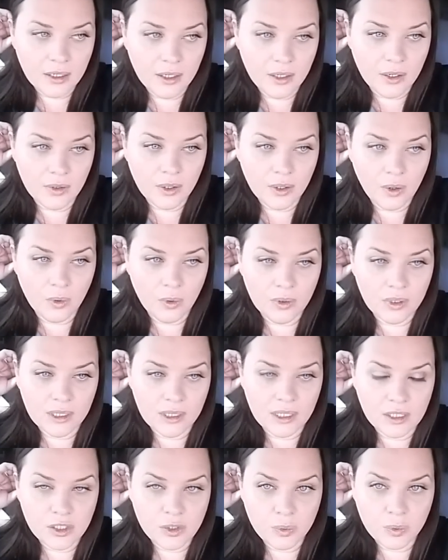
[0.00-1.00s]
you know, the only
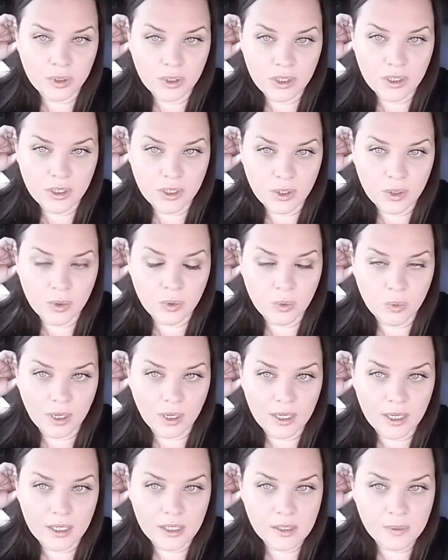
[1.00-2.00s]
thing to really do
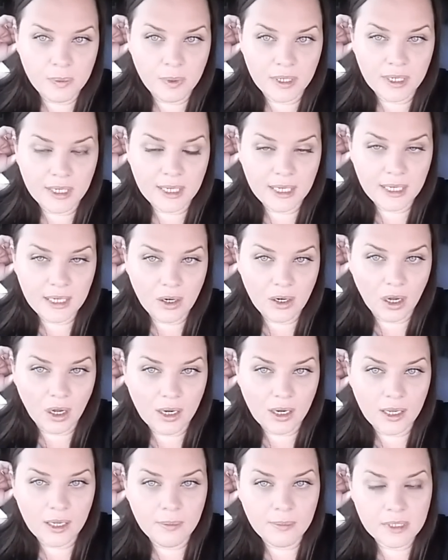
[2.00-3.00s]
was put heat
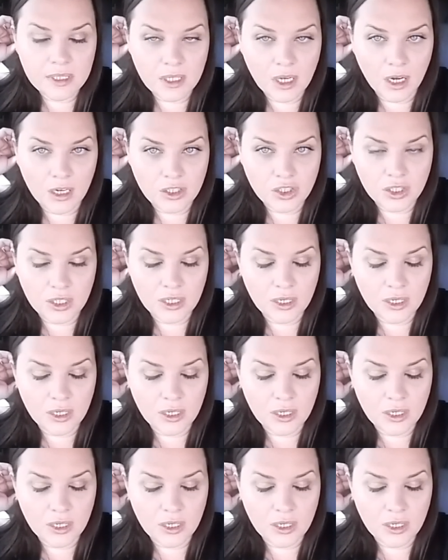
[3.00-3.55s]
on it and massage it,